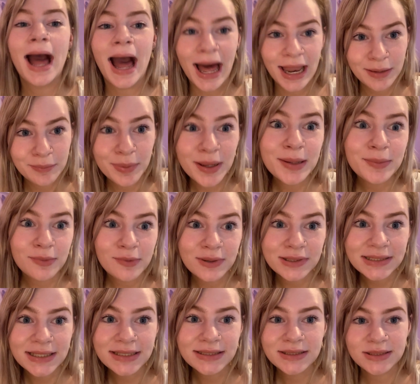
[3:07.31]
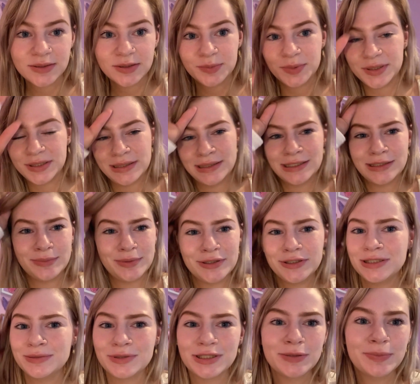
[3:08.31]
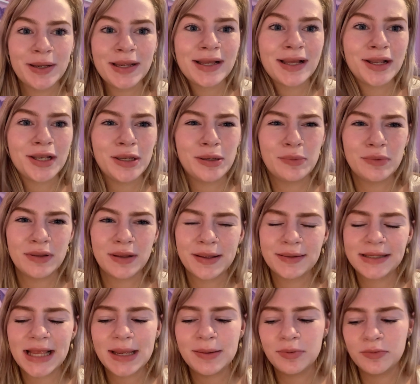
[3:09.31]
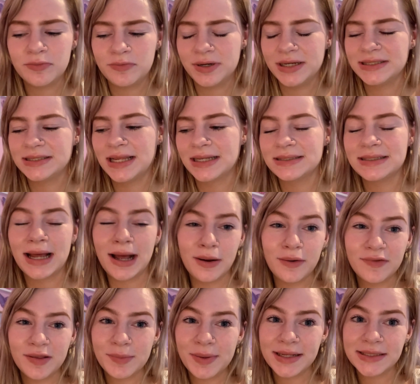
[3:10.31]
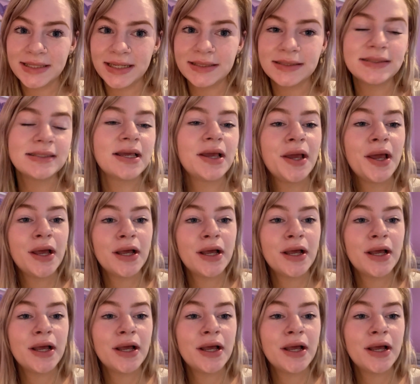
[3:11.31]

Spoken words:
and pink boxes because it'd be too much pink and the tape won't really stand out, if that makes sense.